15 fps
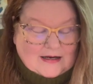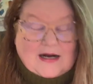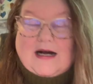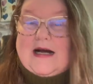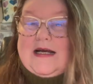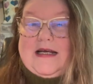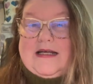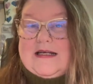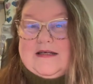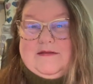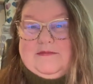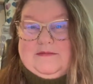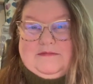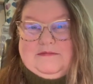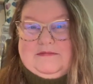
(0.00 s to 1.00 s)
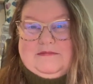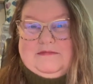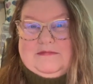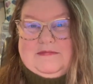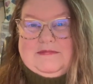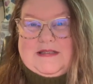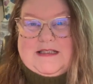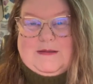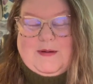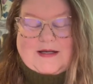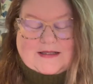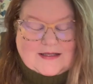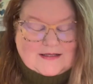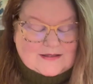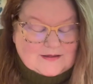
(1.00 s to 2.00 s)
I didn't
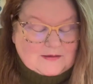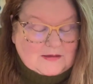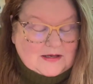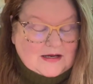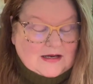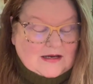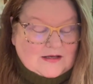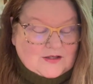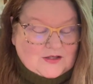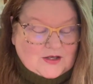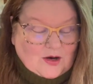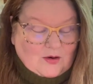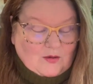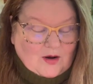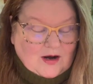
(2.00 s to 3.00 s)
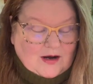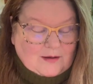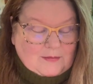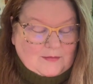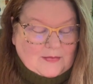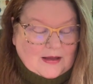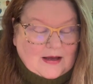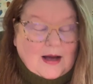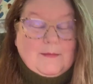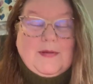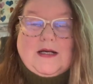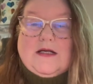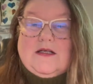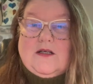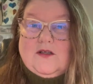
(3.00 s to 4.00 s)
expect this. So I'm
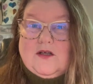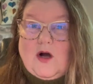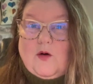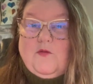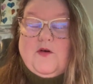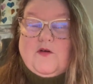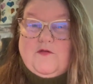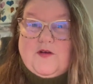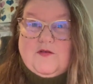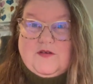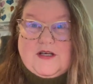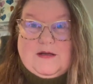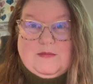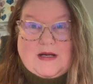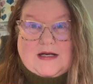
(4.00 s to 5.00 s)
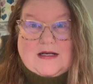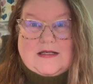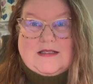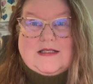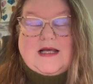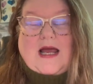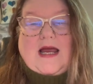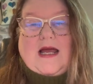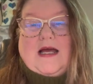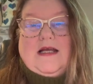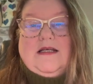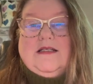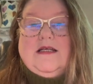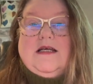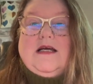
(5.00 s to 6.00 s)
going to go for 15 minutes,
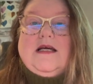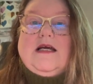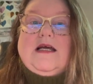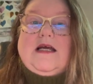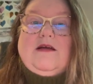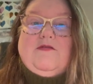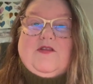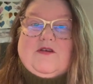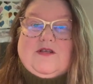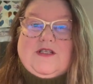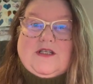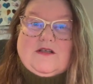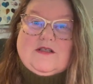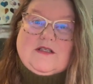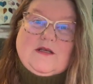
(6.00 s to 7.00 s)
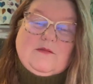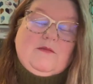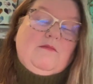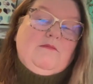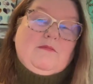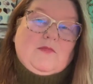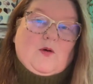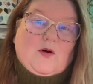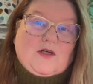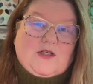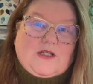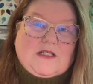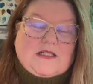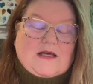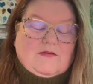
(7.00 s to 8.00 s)
and if there's still some
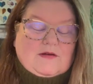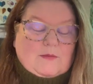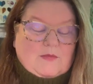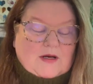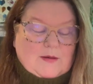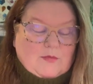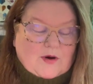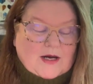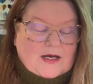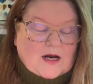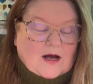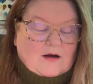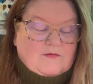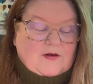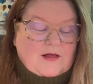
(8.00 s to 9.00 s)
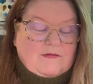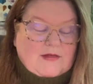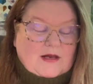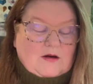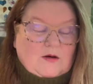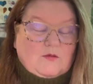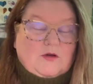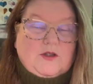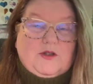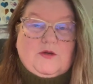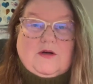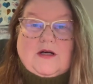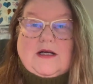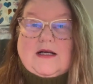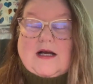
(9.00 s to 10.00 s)
questions left, I'm going to break it off, and then we'll do
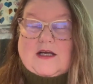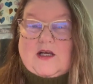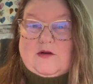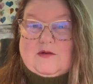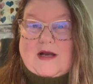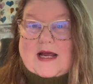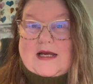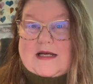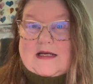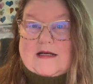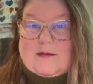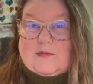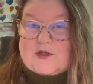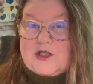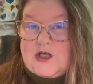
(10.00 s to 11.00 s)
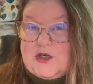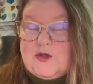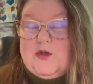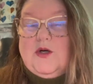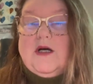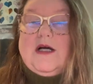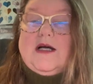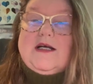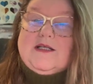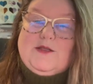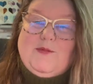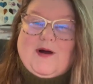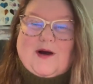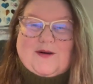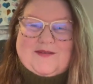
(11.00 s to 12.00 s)
a Q&A number 2
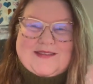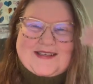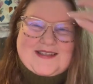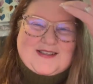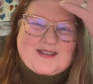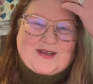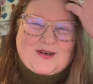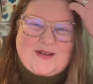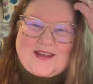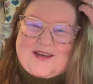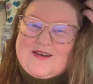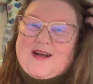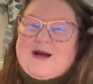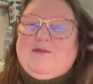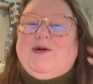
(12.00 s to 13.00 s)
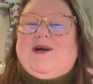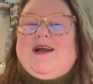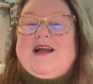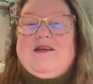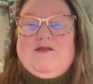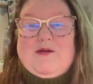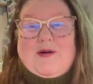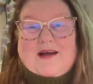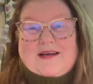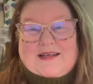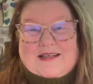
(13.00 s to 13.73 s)
tomorrow, so that you're not bored out of your mind